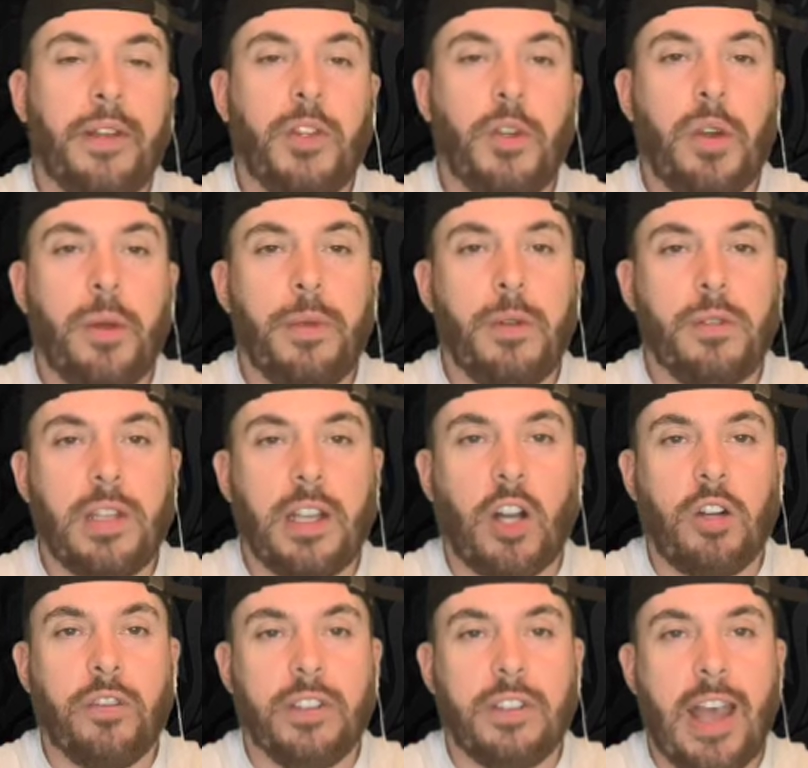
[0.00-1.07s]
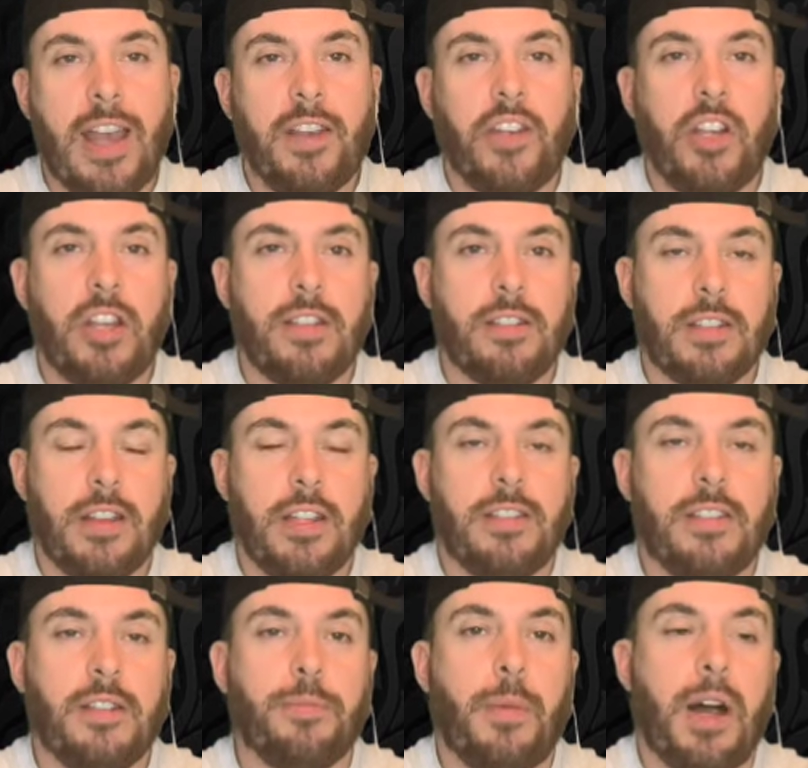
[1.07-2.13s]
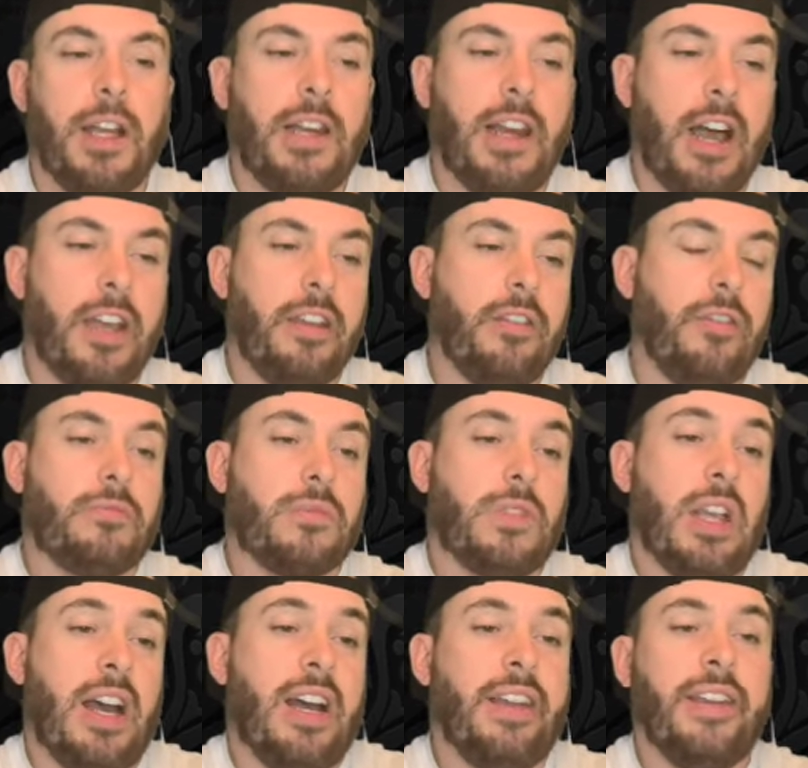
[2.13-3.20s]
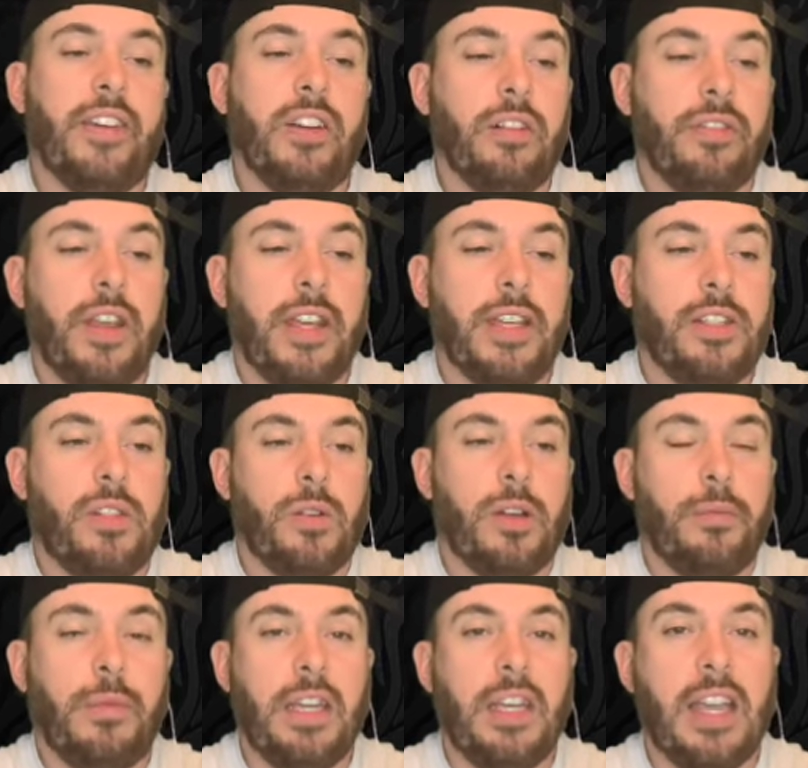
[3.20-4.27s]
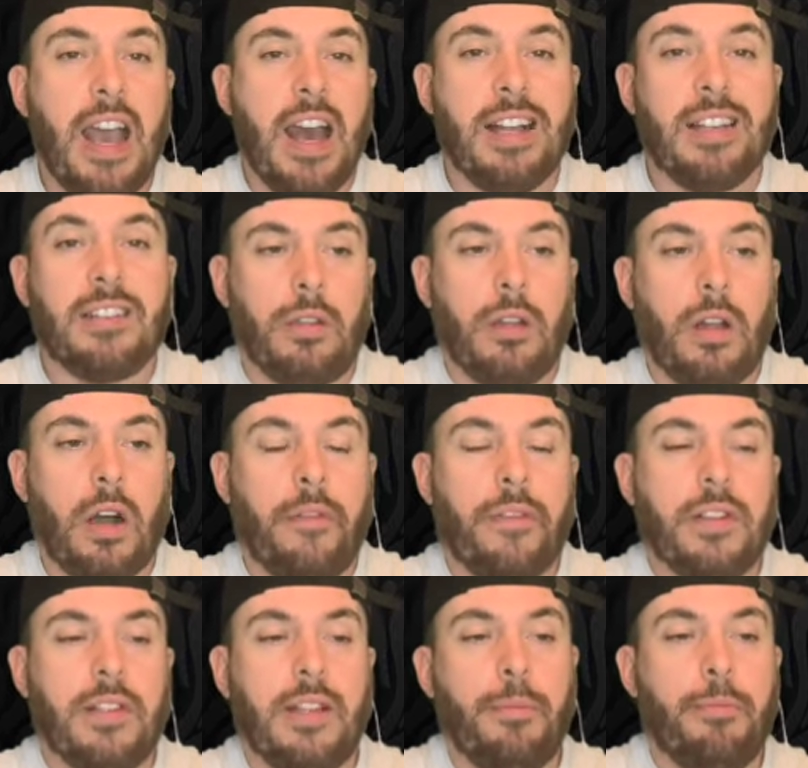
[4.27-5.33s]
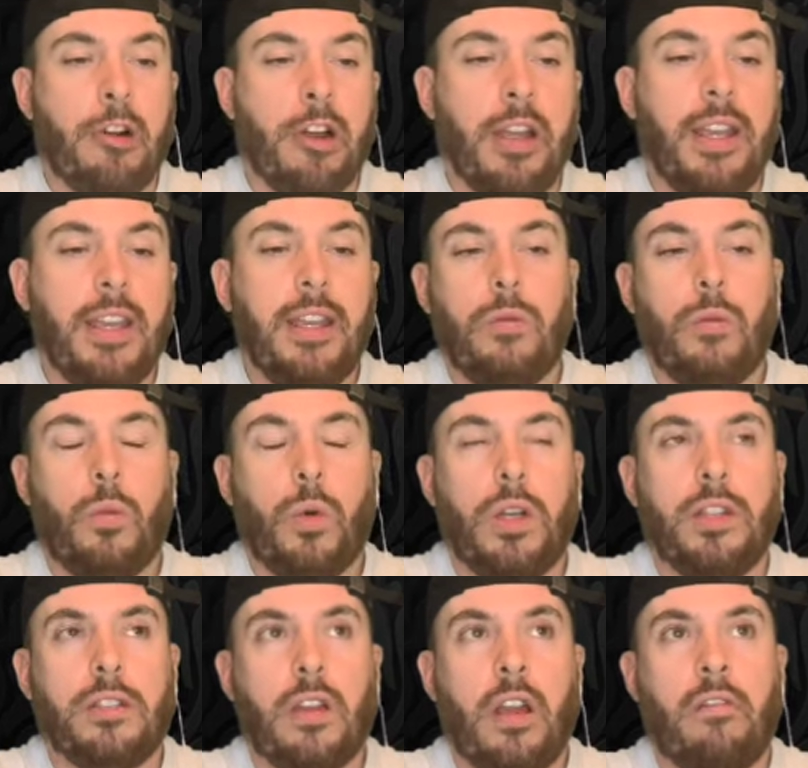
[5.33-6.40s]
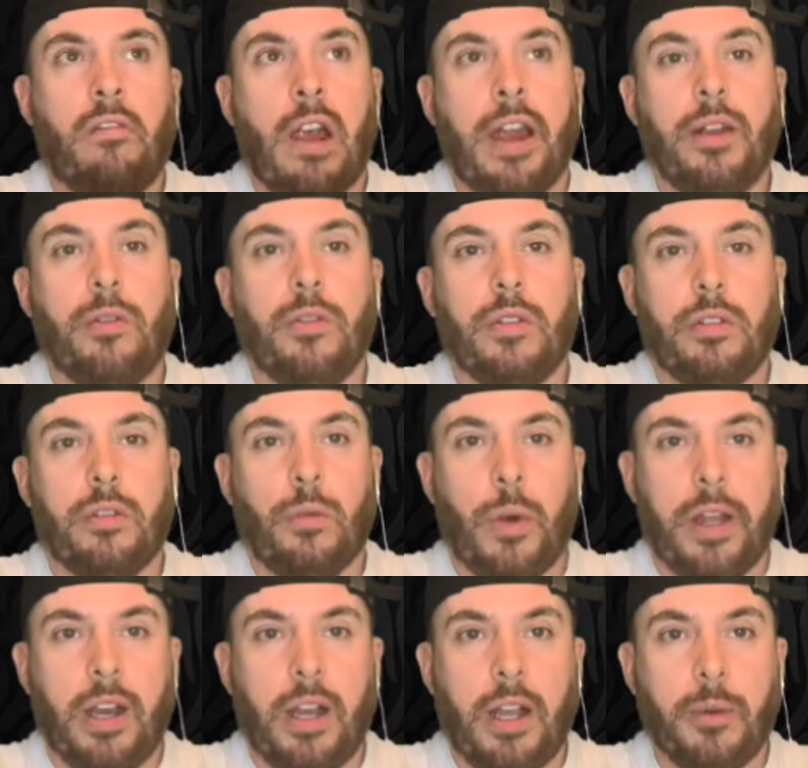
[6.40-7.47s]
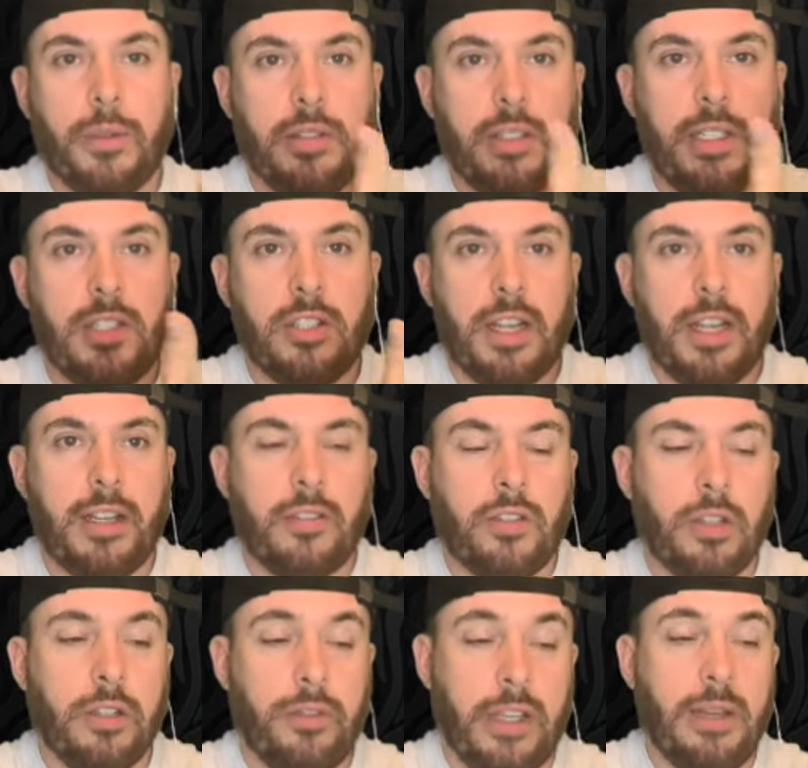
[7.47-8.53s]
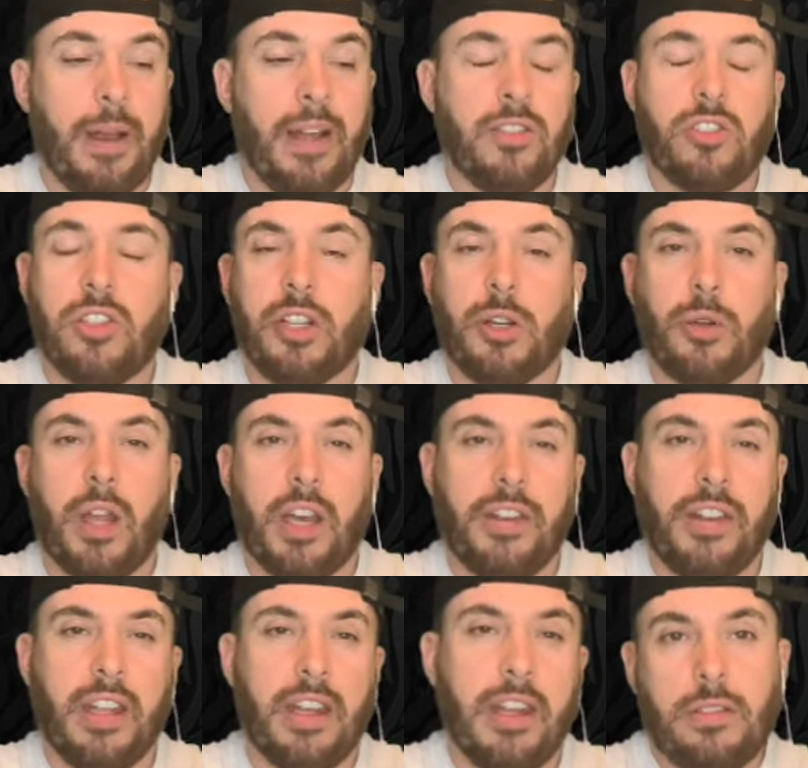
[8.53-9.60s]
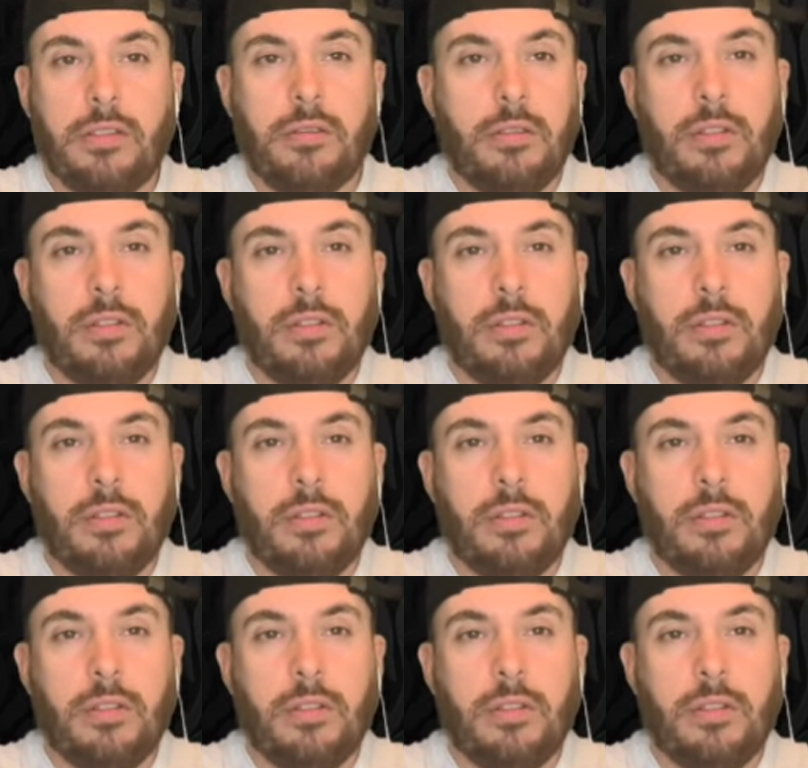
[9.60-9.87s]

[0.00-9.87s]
doing music over 10 years and this is my life. And in all fairness to him, he has. Obviously, Brighty was around when I was DJing, sort of. He mentioned 09 there.